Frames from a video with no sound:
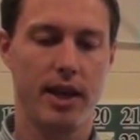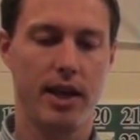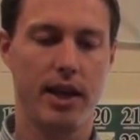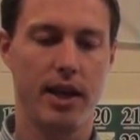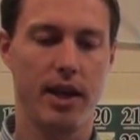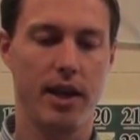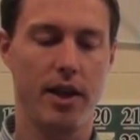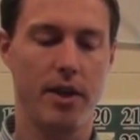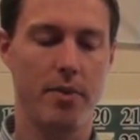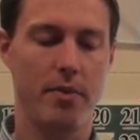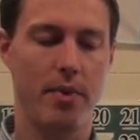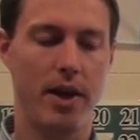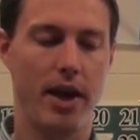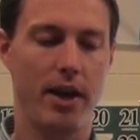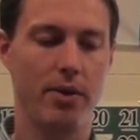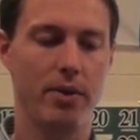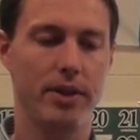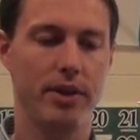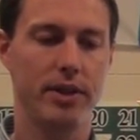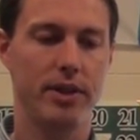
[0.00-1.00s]

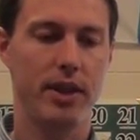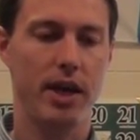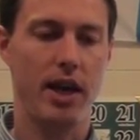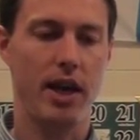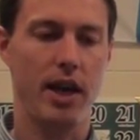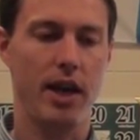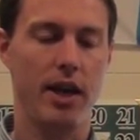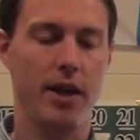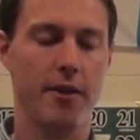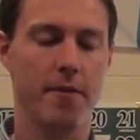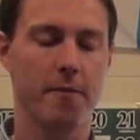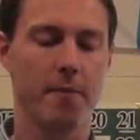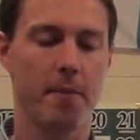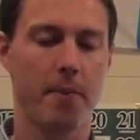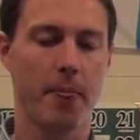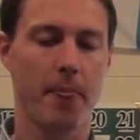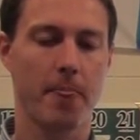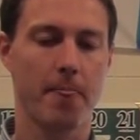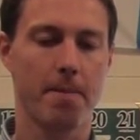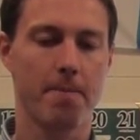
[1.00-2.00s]
I would say,
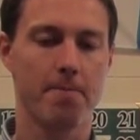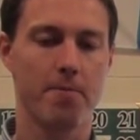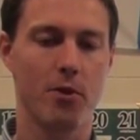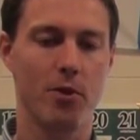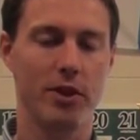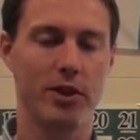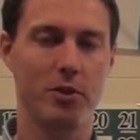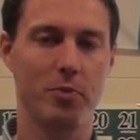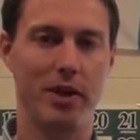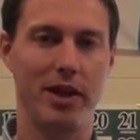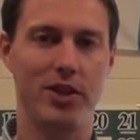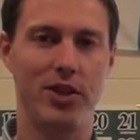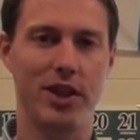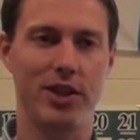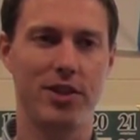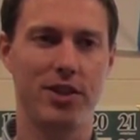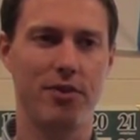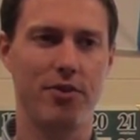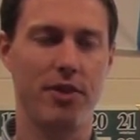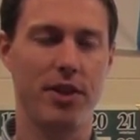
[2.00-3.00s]
what's my
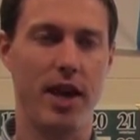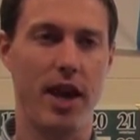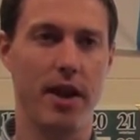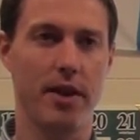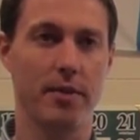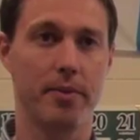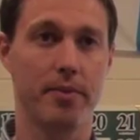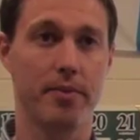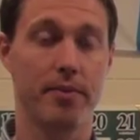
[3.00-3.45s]
gesture for that?